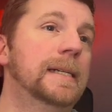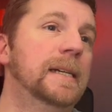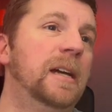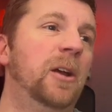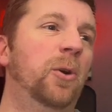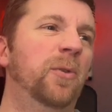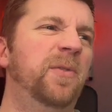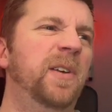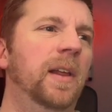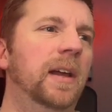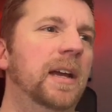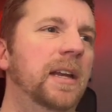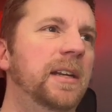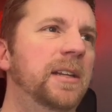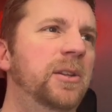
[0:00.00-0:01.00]
I don't feel like
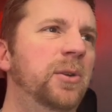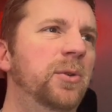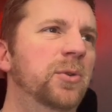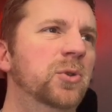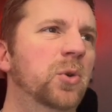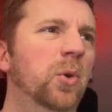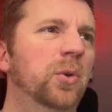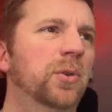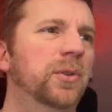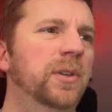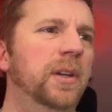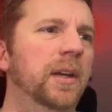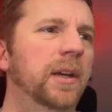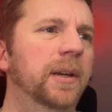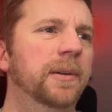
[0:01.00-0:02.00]
I need to do Squirtle
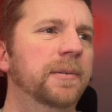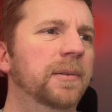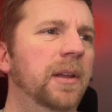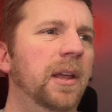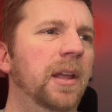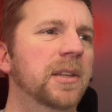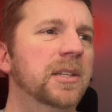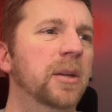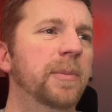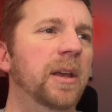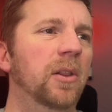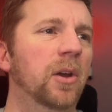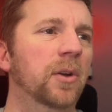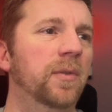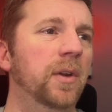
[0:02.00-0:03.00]
today. It's going to be a
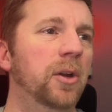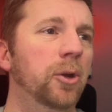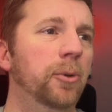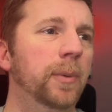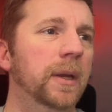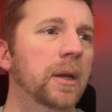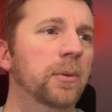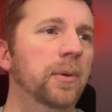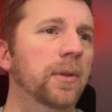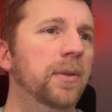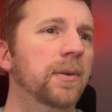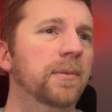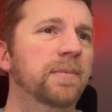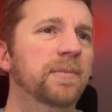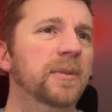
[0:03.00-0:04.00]
long video to begin with.
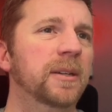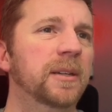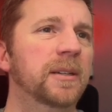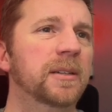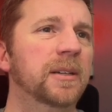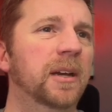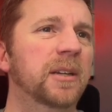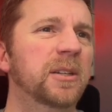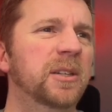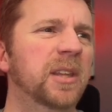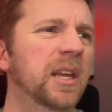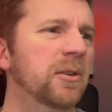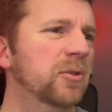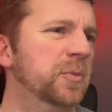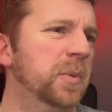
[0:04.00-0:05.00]
And I
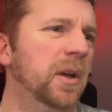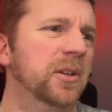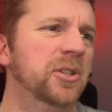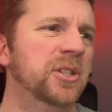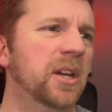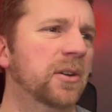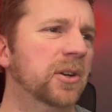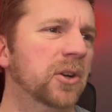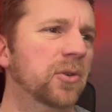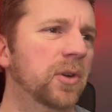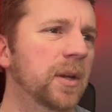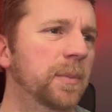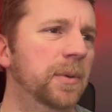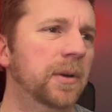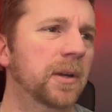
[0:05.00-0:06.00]
think it was probably just down to
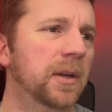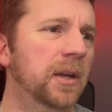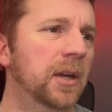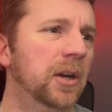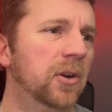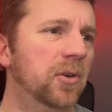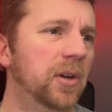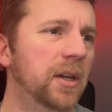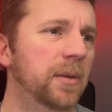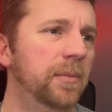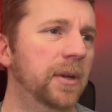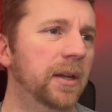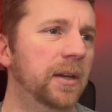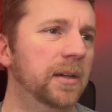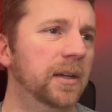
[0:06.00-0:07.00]
creep, cream,
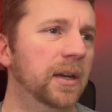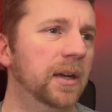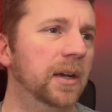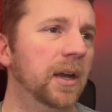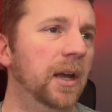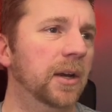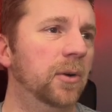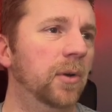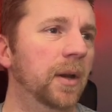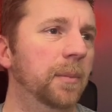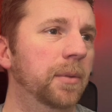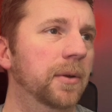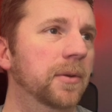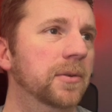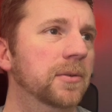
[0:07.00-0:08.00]
and crepe.
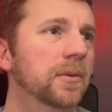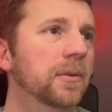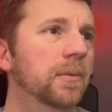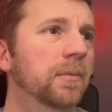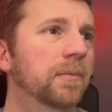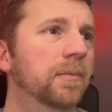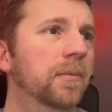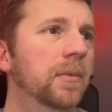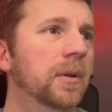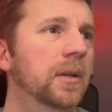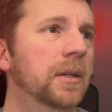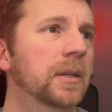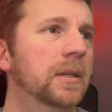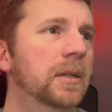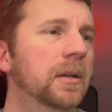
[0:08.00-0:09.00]
So,
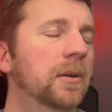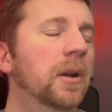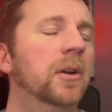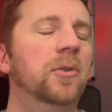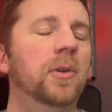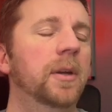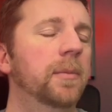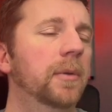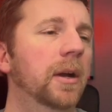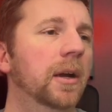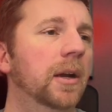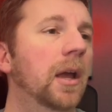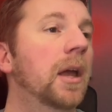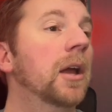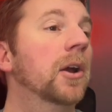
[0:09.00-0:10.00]
not cream,
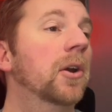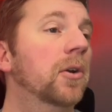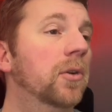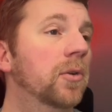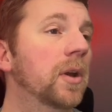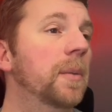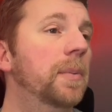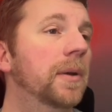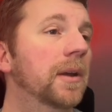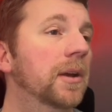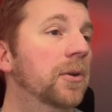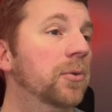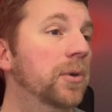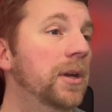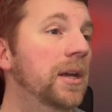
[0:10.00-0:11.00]
creep,
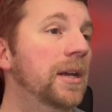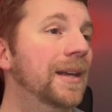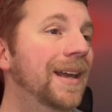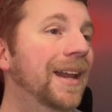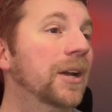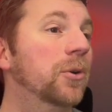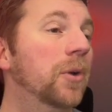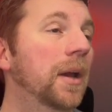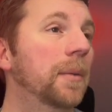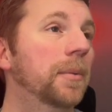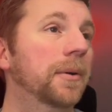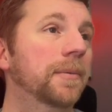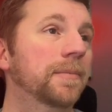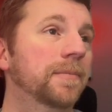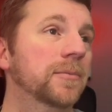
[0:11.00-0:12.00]
creed, and crepe.
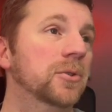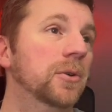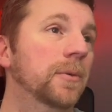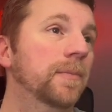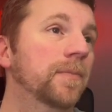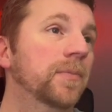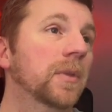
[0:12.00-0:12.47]
So.